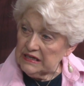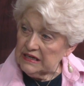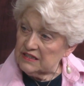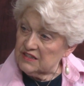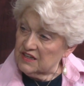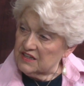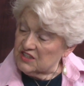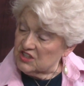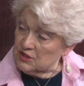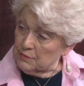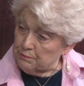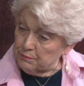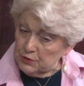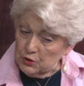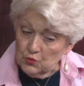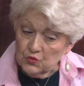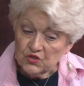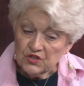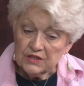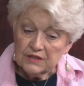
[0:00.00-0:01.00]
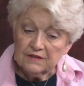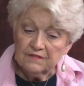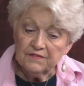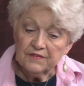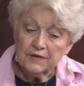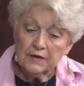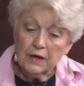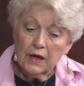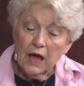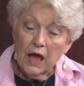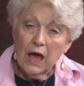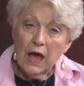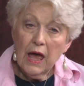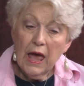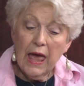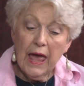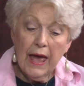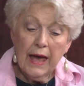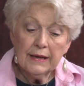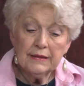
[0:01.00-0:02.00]
It is abusive
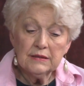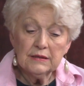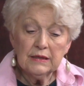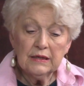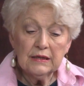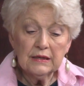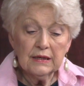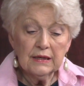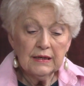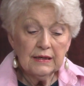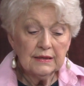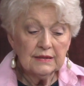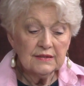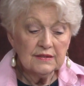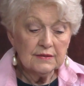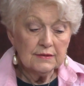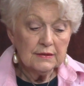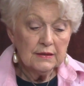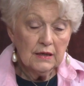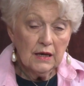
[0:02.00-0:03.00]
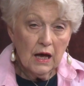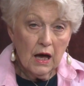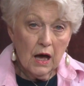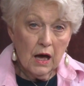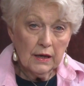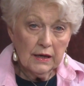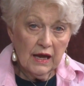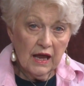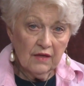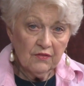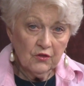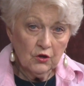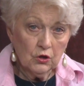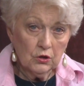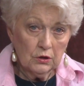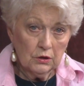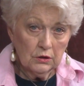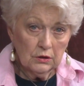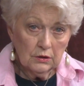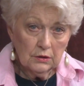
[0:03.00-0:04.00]
and it is
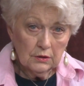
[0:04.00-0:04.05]
unethical.